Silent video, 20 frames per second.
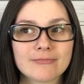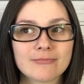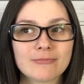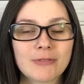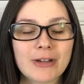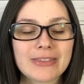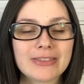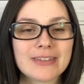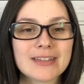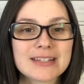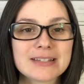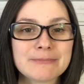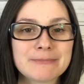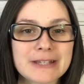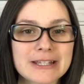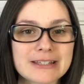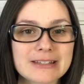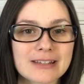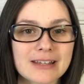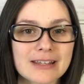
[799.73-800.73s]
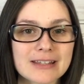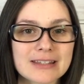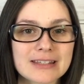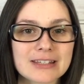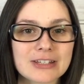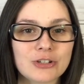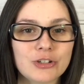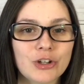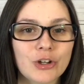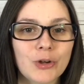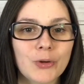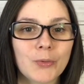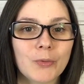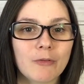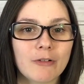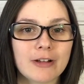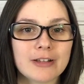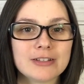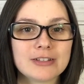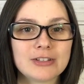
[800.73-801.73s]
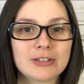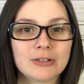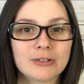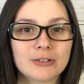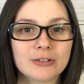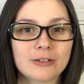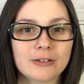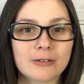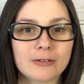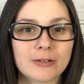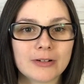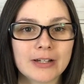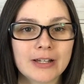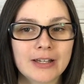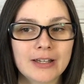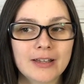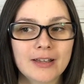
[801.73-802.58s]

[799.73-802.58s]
With this business, you don't want to